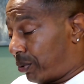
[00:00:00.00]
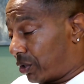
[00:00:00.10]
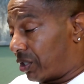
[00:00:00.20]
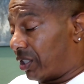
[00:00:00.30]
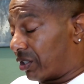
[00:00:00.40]

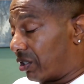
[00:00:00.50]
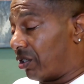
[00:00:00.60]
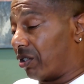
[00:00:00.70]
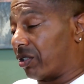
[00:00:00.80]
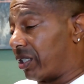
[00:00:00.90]
pushing his
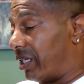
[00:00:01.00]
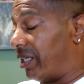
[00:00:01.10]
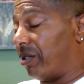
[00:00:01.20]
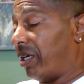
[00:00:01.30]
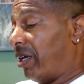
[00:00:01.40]
lungs
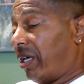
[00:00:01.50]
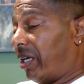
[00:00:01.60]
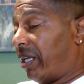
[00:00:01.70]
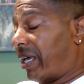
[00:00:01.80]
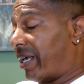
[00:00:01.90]
in it,
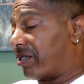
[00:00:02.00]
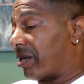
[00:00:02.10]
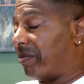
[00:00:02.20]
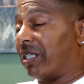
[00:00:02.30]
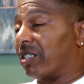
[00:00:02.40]
and had
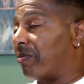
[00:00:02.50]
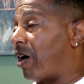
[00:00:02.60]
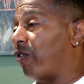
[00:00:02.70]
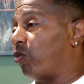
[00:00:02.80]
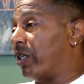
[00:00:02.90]
some in his
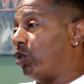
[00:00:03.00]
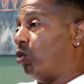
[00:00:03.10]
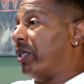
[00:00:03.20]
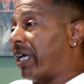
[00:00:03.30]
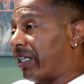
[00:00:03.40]
mouth where
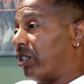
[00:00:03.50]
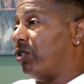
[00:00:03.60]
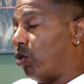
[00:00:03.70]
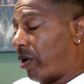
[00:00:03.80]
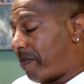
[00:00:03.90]
you wouldn't have to
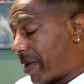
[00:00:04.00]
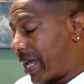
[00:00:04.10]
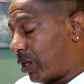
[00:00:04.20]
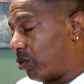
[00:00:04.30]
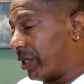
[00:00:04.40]
do it
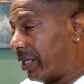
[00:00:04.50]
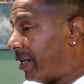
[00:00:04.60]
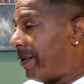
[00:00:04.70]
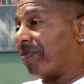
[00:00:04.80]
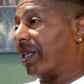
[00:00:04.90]
manually.
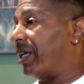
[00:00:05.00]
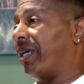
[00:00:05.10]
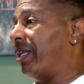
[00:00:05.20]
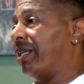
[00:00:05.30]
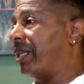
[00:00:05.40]

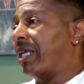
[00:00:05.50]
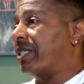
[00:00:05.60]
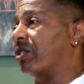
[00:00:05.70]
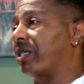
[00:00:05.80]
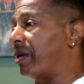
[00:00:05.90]
And they
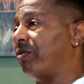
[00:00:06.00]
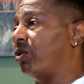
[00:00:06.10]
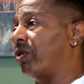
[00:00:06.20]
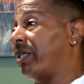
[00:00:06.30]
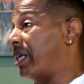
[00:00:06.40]
just kept
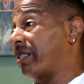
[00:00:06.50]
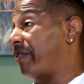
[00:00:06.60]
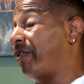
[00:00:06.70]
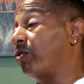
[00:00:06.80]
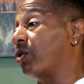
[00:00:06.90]
doing it as
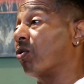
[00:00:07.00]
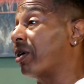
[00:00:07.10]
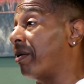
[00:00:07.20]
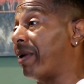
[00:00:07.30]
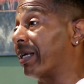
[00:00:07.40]
if he was gonna
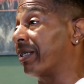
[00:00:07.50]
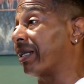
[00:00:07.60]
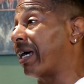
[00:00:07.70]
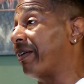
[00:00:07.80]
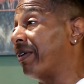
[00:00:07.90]
come back to
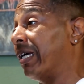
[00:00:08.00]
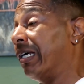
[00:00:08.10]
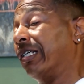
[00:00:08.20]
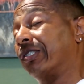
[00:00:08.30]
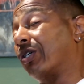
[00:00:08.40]
life.
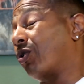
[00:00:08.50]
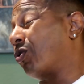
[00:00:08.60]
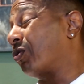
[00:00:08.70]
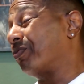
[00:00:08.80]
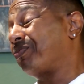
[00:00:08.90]

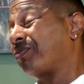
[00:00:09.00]
So